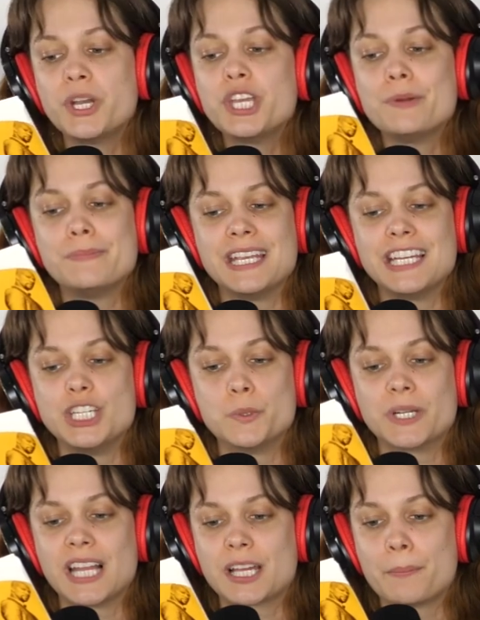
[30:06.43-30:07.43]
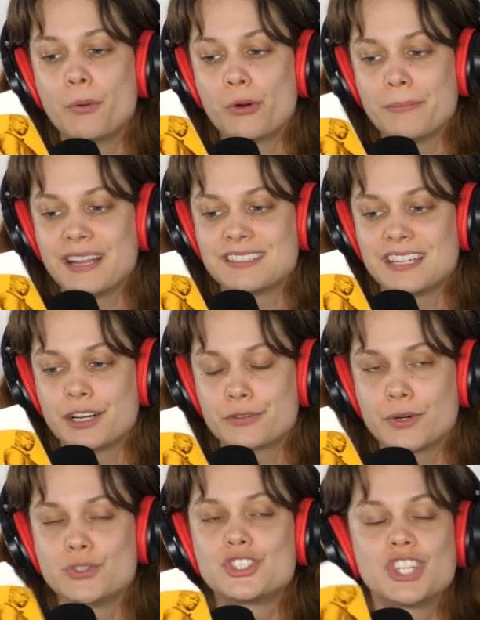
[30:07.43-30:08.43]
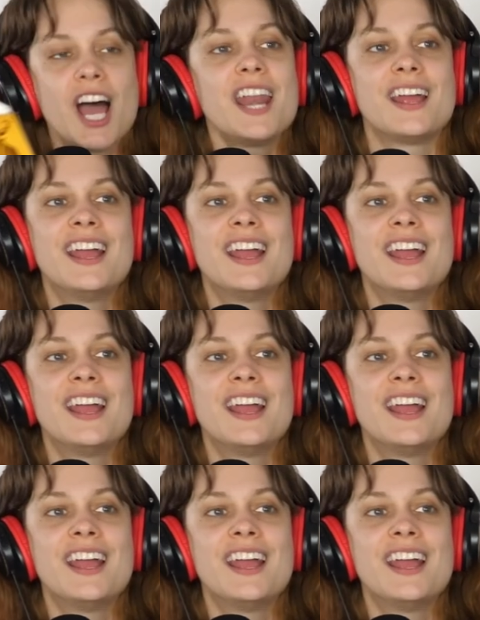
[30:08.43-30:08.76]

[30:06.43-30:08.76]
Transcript: What do you mean you were like a poor man's Derrick Rose? Shut.